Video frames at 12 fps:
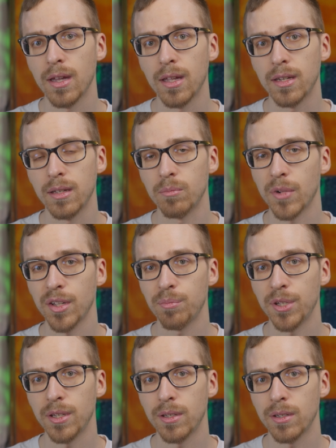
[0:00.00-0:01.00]
and in my
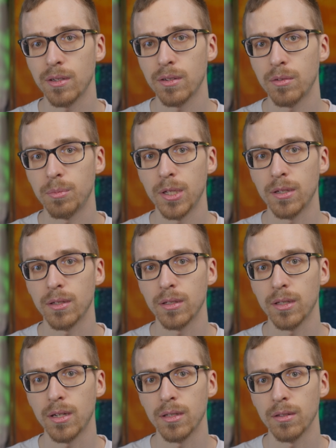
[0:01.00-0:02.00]
opinion, it could have been a
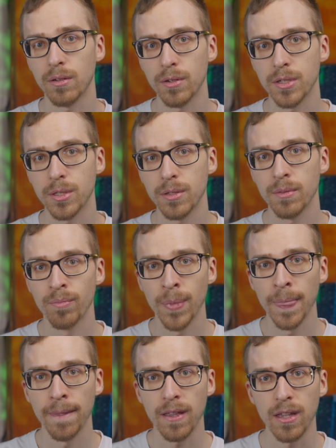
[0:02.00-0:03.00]
lot larger.
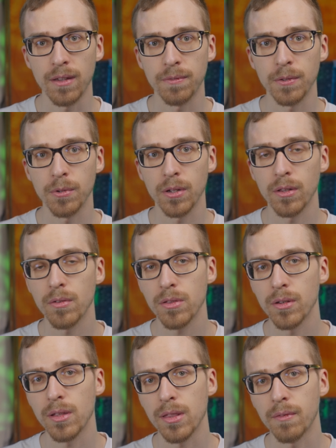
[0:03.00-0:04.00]
If it were
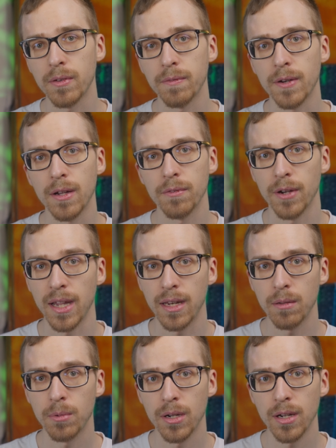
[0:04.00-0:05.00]
closer to 75 or
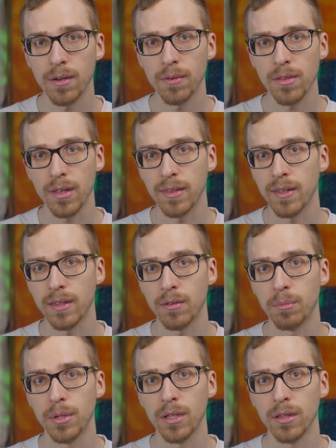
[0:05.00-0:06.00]
80 watt hours, I think that
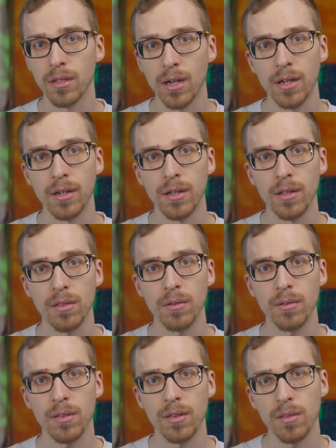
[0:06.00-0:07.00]
would be a lot nicer,
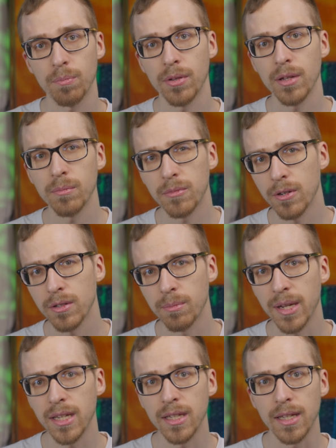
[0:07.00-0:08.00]
since playing more
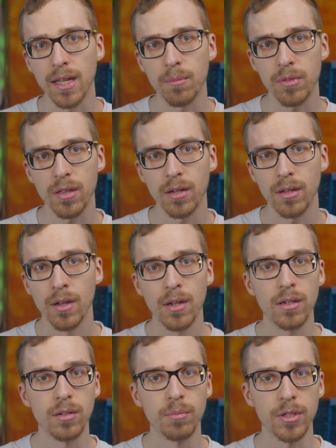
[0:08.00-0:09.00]
demanding games like
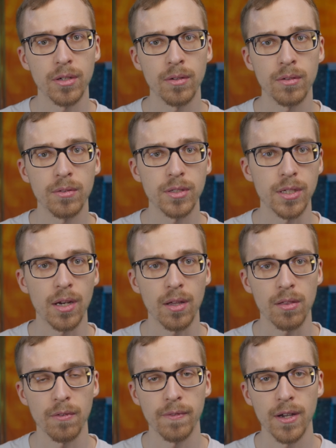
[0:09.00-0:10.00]
Doom Eternal, Jedi
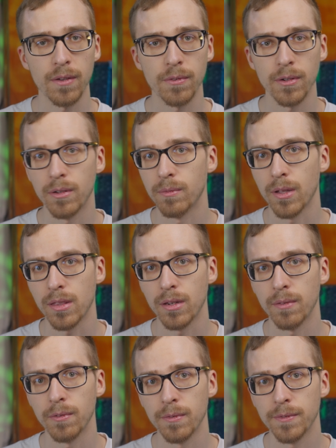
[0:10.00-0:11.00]
Survivor, and Resident
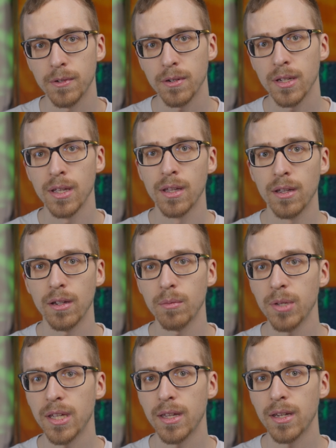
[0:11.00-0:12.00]
Evil 4, you're going
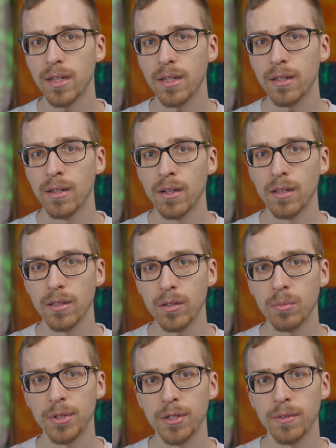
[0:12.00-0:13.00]
to be getting a
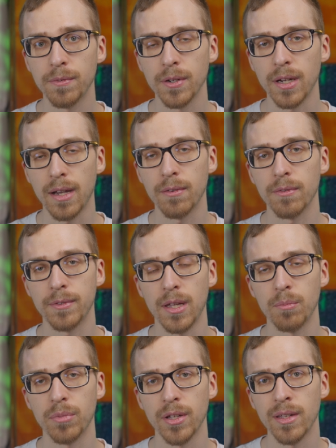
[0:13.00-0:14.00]
little bit over an hour of
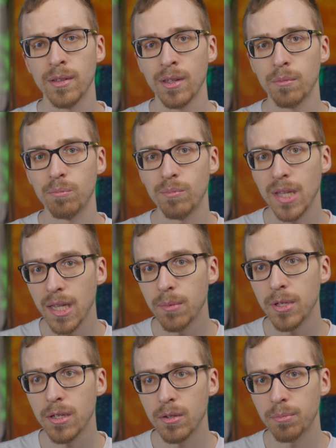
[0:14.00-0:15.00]
gameplay.
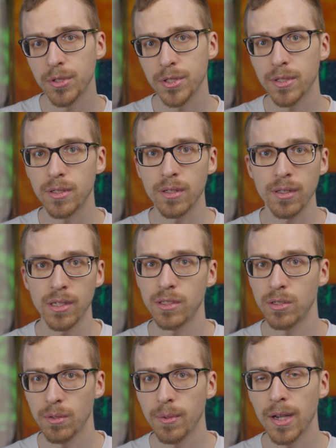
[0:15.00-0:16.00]
Maybe you could push it to like
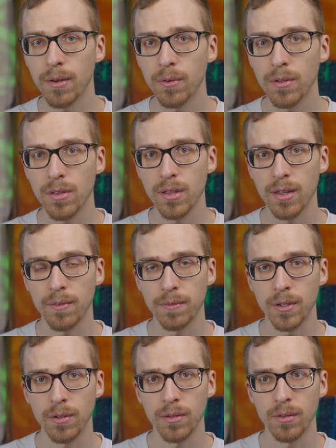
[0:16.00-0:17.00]
2 hours if
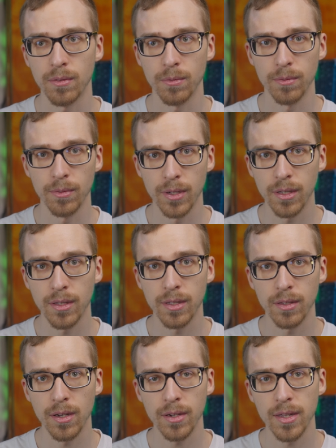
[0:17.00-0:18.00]
you're really
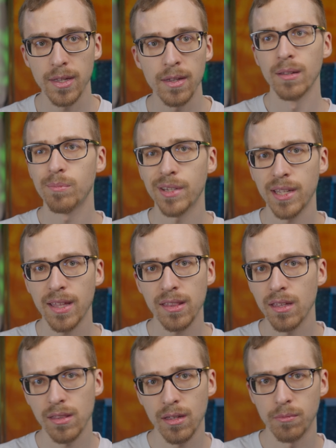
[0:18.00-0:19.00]
lucky, but as
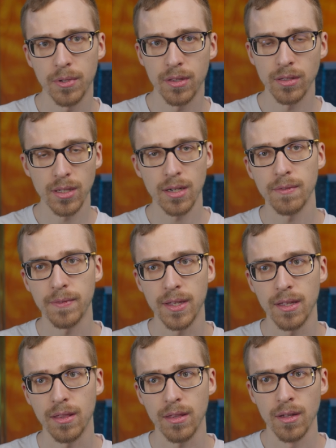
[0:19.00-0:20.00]
I said, with a lot of
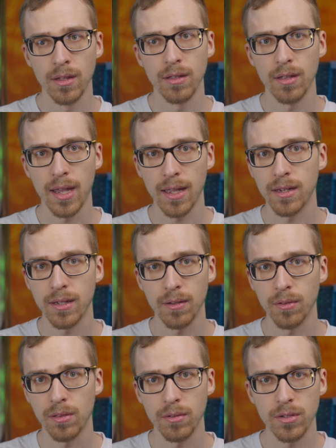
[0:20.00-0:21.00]
these
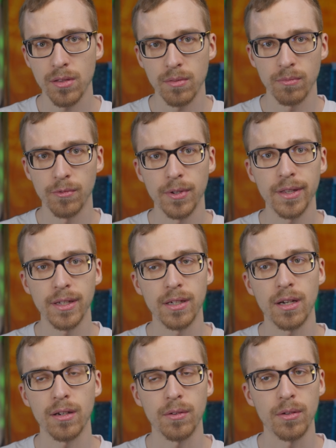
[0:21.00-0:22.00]
handhelds, you're just really
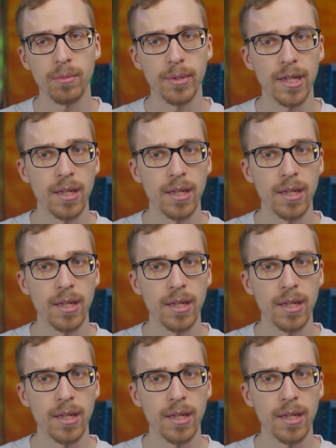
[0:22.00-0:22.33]
not going to be